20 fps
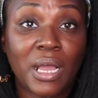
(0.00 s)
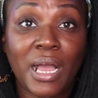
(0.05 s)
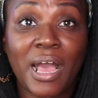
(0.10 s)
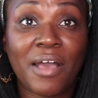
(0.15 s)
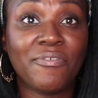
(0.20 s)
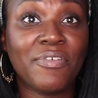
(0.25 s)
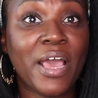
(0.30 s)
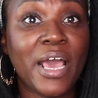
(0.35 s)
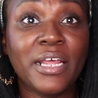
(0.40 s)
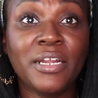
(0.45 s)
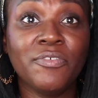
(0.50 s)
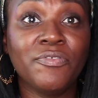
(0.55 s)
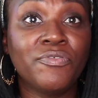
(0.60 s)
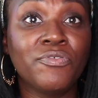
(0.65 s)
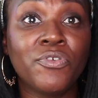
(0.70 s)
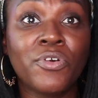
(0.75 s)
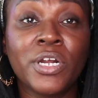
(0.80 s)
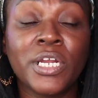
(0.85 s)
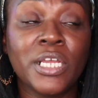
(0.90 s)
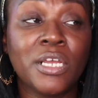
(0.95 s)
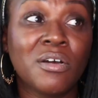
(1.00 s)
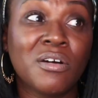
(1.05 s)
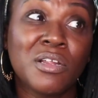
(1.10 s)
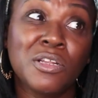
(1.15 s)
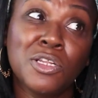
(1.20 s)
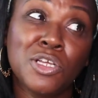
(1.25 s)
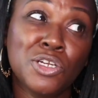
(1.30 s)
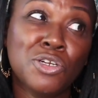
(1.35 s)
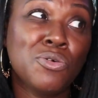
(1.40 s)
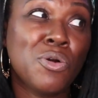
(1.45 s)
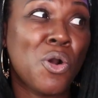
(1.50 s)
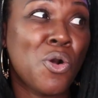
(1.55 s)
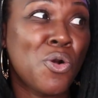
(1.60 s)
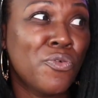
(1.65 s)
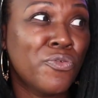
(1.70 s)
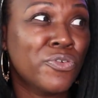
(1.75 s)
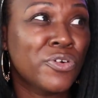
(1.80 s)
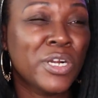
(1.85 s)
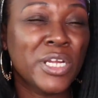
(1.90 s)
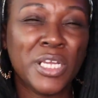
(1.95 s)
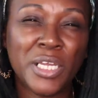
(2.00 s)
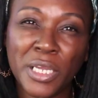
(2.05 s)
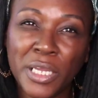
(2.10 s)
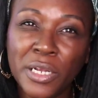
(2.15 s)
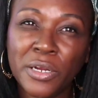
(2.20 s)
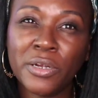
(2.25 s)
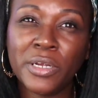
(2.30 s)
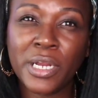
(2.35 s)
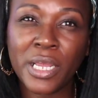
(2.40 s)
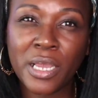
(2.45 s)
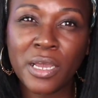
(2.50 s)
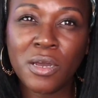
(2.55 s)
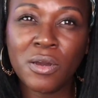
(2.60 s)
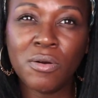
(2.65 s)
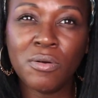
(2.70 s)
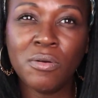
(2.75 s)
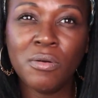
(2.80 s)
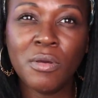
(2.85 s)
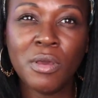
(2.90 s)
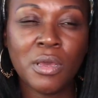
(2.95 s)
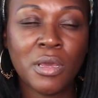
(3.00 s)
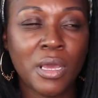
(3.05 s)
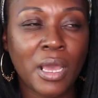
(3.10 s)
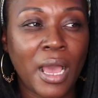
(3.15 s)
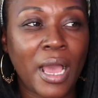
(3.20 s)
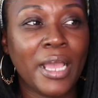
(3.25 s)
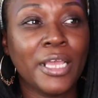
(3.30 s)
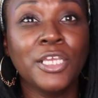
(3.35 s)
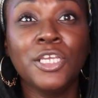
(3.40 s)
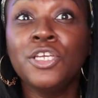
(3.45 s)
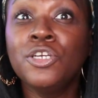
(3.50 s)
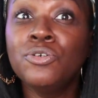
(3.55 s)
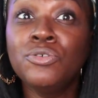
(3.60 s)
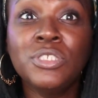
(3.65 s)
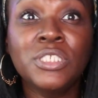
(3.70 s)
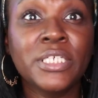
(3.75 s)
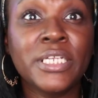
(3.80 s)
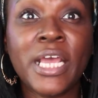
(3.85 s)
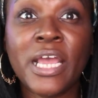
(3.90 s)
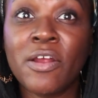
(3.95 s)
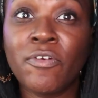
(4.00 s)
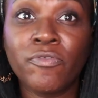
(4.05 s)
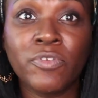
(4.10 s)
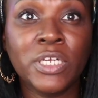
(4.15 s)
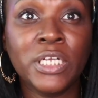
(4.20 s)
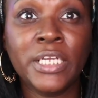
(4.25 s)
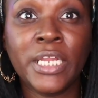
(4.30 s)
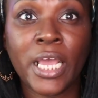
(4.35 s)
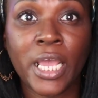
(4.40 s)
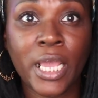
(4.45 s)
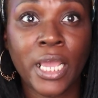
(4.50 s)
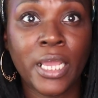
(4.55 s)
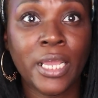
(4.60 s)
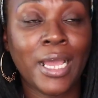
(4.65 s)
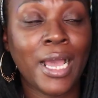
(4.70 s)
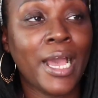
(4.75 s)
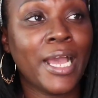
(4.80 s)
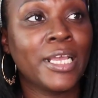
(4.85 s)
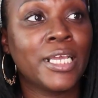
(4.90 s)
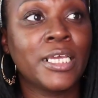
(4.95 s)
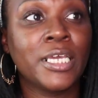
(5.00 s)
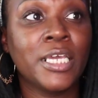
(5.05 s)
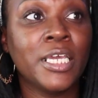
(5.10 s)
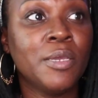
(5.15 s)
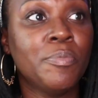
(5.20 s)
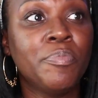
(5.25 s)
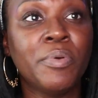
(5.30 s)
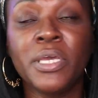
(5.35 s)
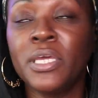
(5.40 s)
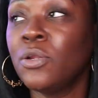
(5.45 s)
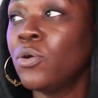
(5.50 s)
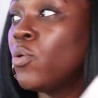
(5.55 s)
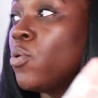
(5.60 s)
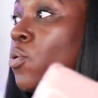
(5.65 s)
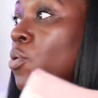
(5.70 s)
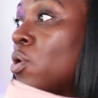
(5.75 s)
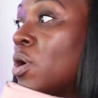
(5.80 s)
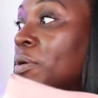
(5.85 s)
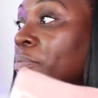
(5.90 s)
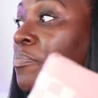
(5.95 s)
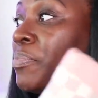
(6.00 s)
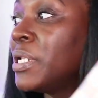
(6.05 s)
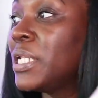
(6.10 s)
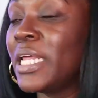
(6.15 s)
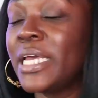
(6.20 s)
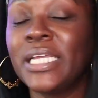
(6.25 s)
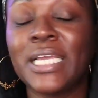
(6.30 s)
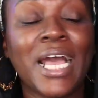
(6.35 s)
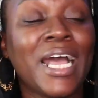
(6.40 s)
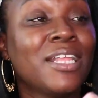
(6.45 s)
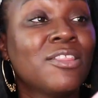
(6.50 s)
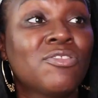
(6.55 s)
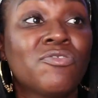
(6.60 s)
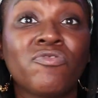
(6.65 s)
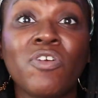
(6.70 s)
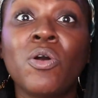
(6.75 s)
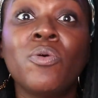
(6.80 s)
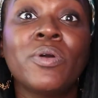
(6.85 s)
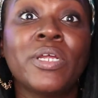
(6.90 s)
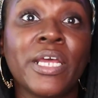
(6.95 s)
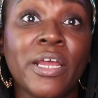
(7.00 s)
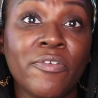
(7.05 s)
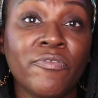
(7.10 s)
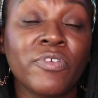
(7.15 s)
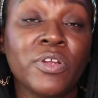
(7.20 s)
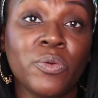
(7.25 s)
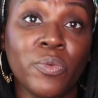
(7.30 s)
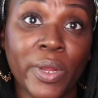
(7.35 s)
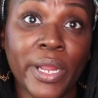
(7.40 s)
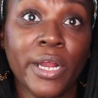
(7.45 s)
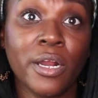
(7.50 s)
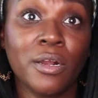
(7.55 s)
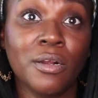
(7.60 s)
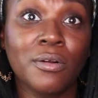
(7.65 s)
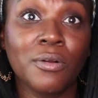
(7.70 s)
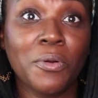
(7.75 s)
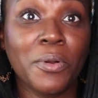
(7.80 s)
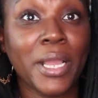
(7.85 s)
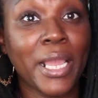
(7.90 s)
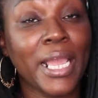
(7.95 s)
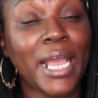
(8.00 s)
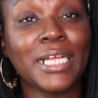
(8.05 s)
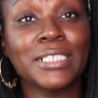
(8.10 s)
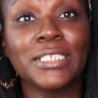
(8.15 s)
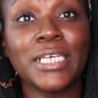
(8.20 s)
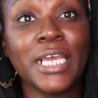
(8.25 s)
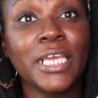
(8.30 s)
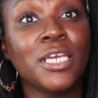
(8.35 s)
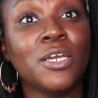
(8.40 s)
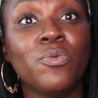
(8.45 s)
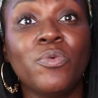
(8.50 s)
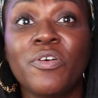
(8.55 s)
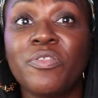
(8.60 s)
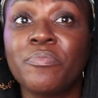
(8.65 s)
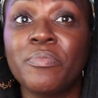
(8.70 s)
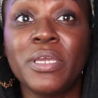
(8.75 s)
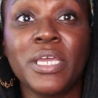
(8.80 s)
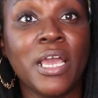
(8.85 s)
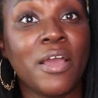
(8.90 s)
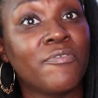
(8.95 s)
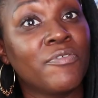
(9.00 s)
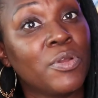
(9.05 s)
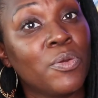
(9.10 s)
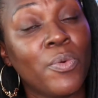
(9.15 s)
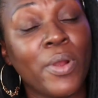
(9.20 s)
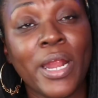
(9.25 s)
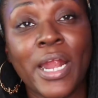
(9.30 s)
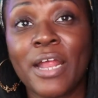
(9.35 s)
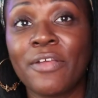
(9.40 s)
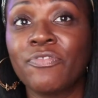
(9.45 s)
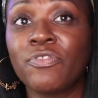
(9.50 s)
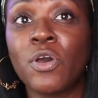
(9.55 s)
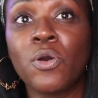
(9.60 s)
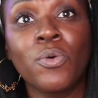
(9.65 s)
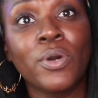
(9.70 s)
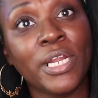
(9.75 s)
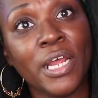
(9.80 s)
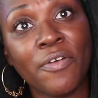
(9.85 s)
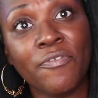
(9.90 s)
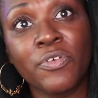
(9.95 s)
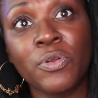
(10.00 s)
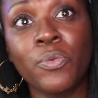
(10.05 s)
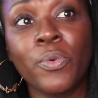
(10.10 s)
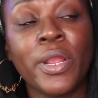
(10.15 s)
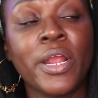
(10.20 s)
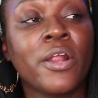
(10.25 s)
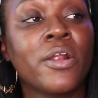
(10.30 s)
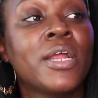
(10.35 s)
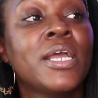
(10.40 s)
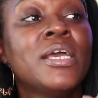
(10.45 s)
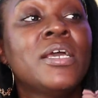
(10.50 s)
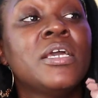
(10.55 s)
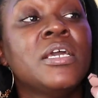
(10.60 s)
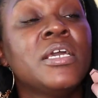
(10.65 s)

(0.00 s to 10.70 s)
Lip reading: had it for a little over a year now. I use it every day. I keep it on plate. I throw it everywhere, okay? I take it with me everywhere. I throw it everywhere.